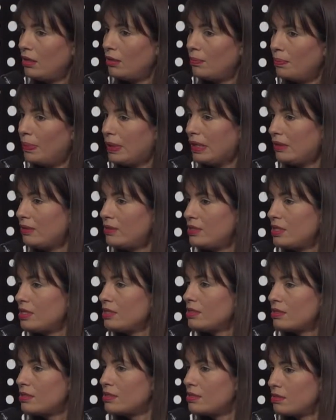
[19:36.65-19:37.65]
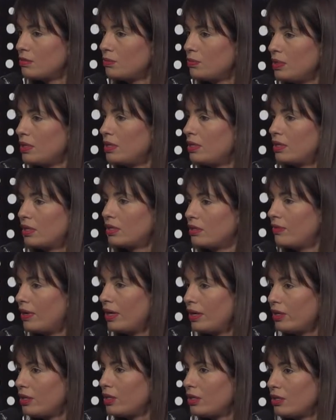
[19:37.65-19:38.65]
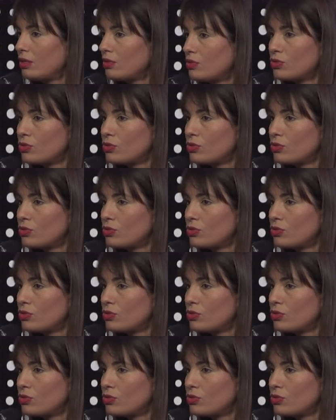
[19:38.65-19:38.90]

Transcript: But since we are acquiring